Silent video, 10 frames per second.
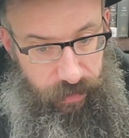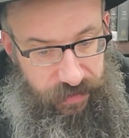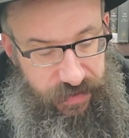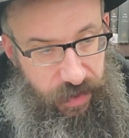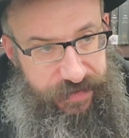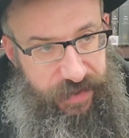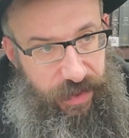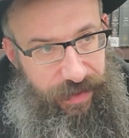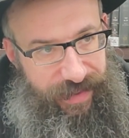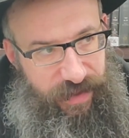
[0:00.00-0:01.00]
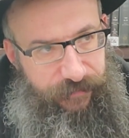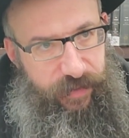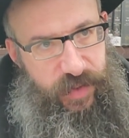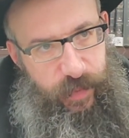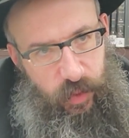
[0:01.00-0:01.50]
discussing the
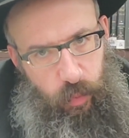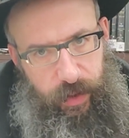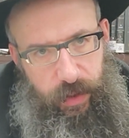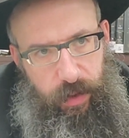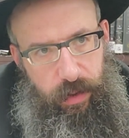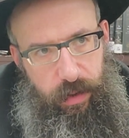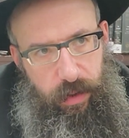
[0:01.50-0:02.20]
difference between